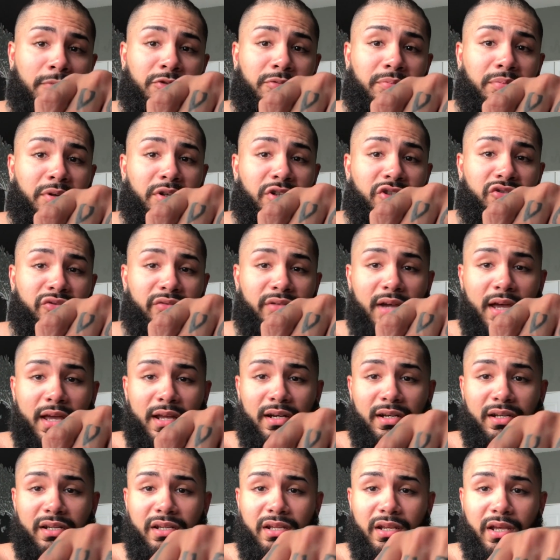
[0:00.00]

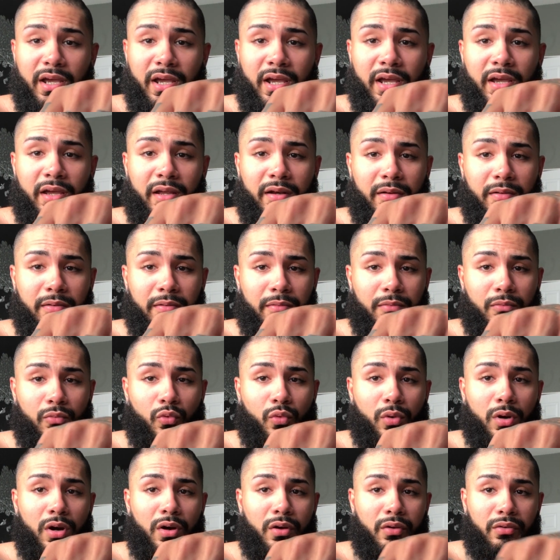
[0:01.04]
spirituality, and
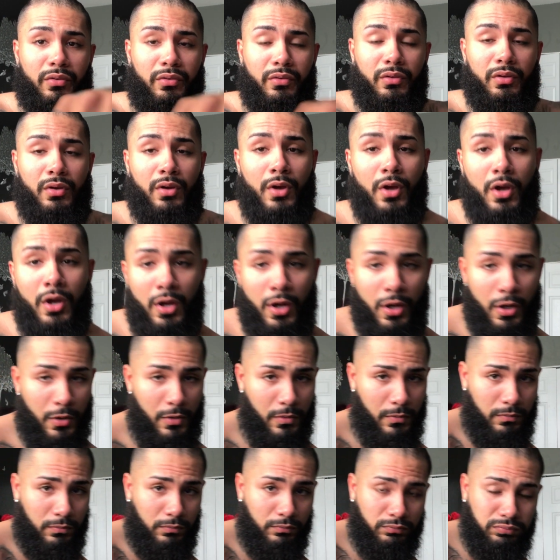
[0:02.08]
wealth.
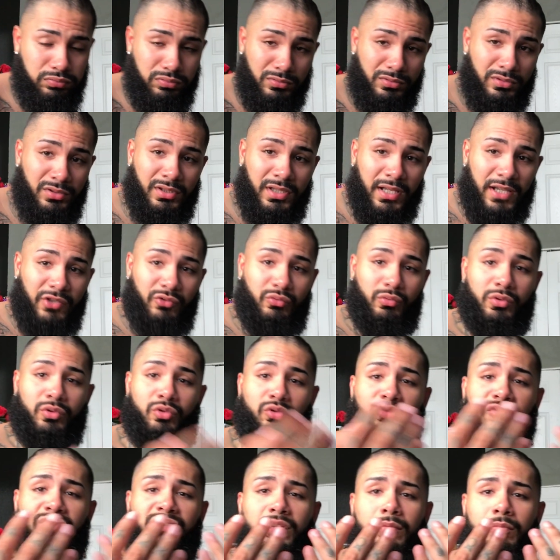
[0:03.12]
That's what
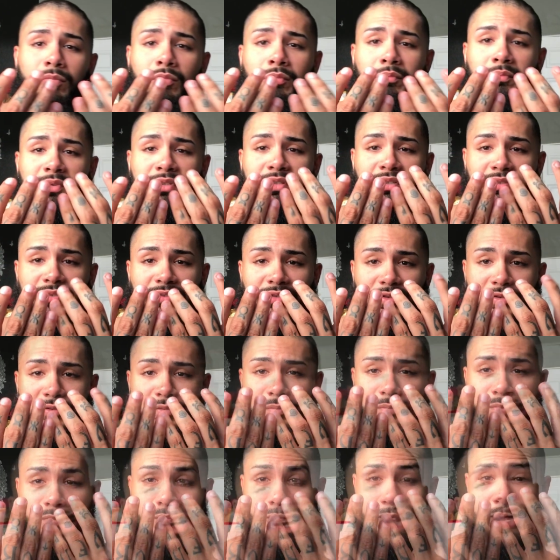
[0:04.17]
those symbols mean.
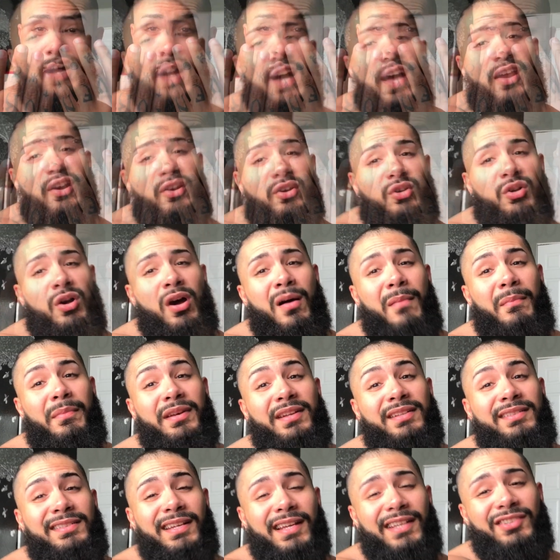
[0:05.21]
So yeah, I don't know how
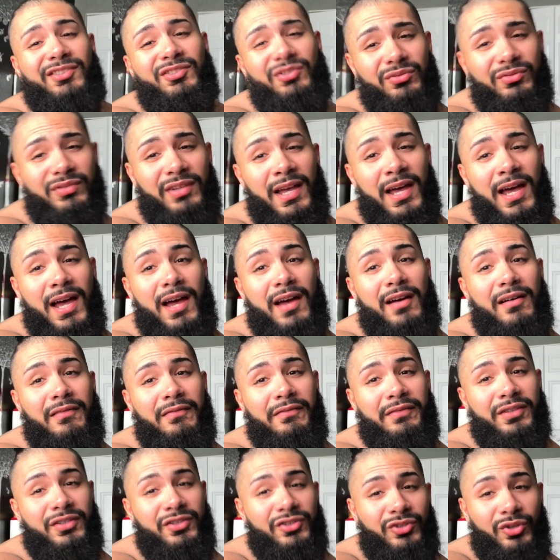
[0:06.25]
many tattoos I
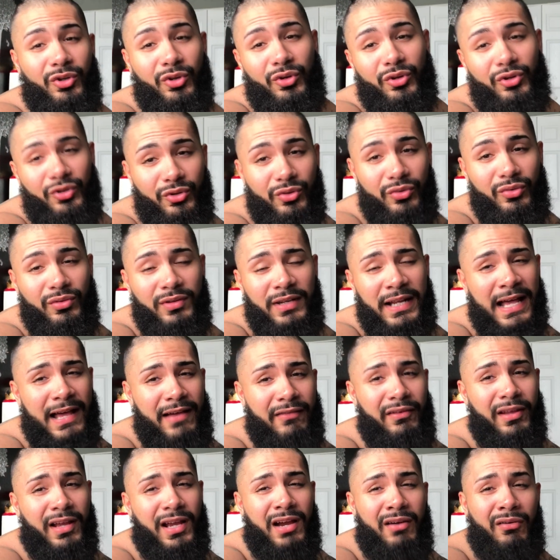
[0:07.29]
have in total. I
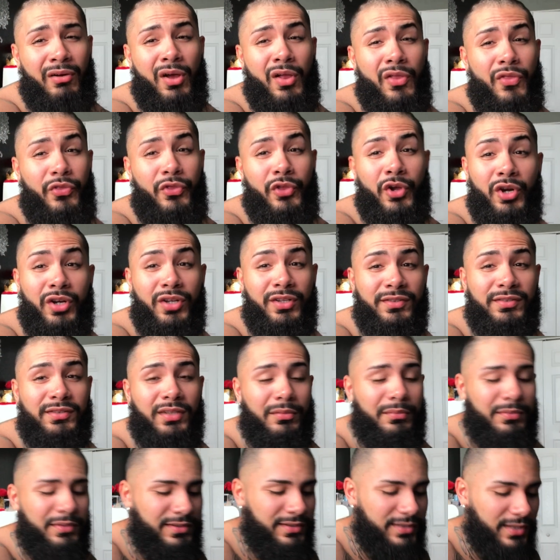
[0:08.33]
have like around 30
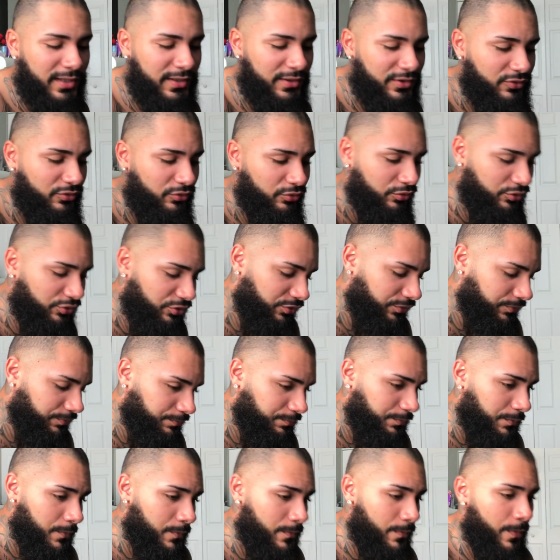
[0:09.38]
something tattoos.
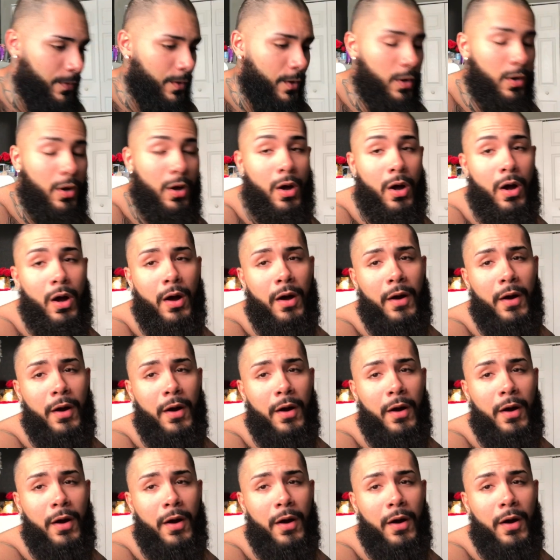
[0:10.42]
I